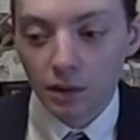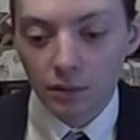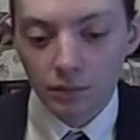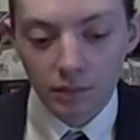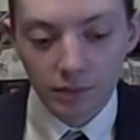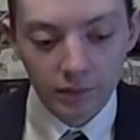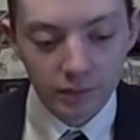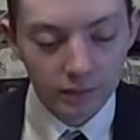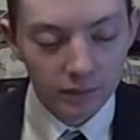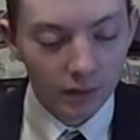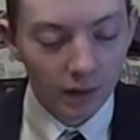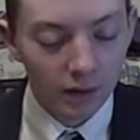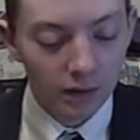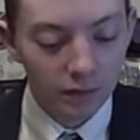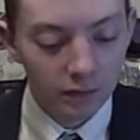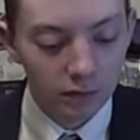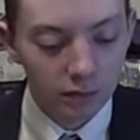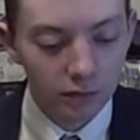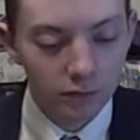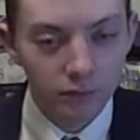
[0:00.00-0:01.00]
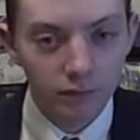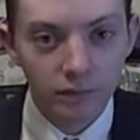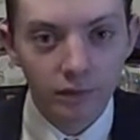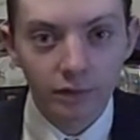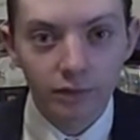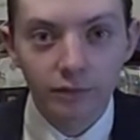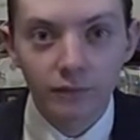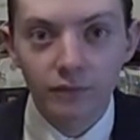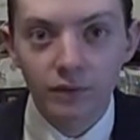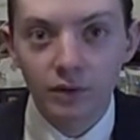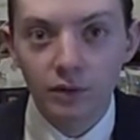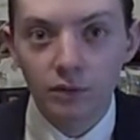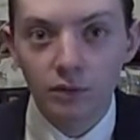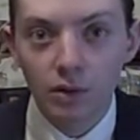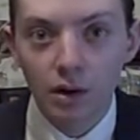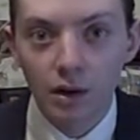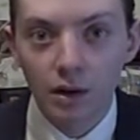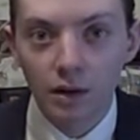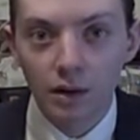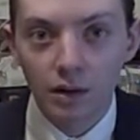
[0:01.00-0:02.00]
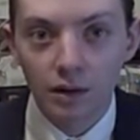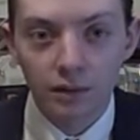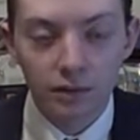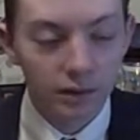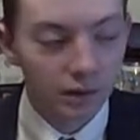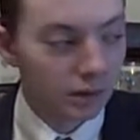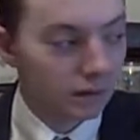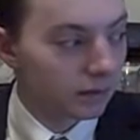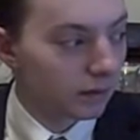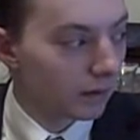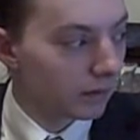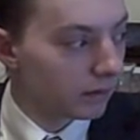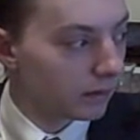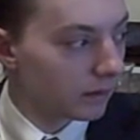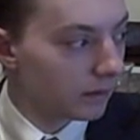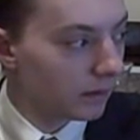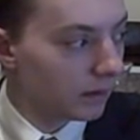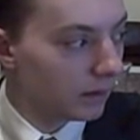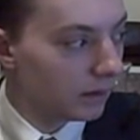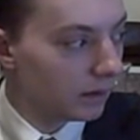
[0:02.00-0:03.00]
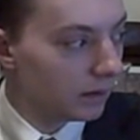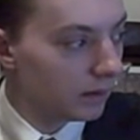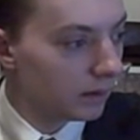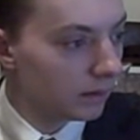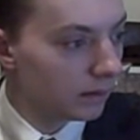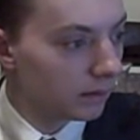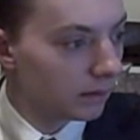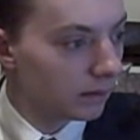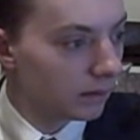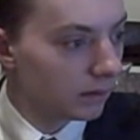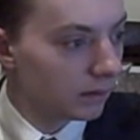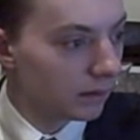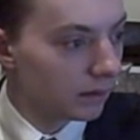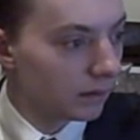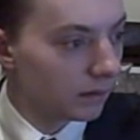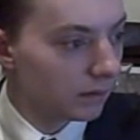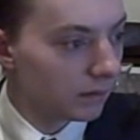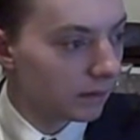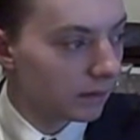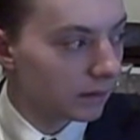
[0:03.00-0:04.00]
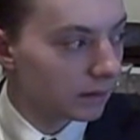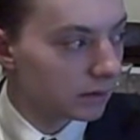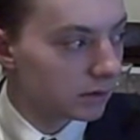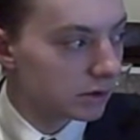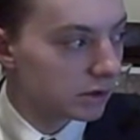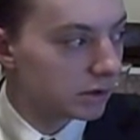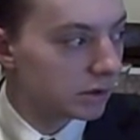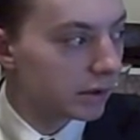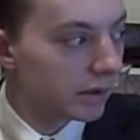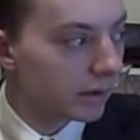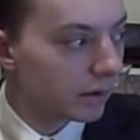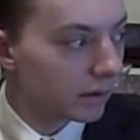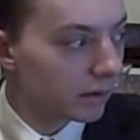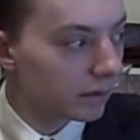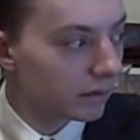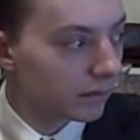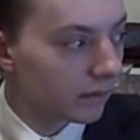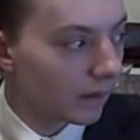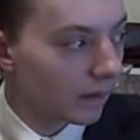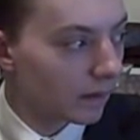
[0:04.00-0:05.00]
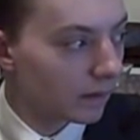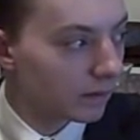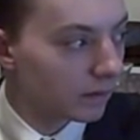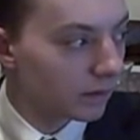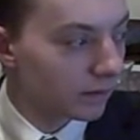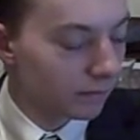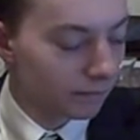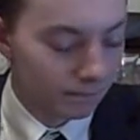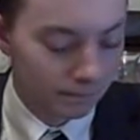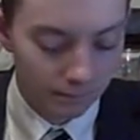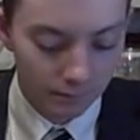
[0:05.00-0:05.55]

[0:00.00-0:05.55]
I think that concludes this review. I think it does indeed. I think it sure does.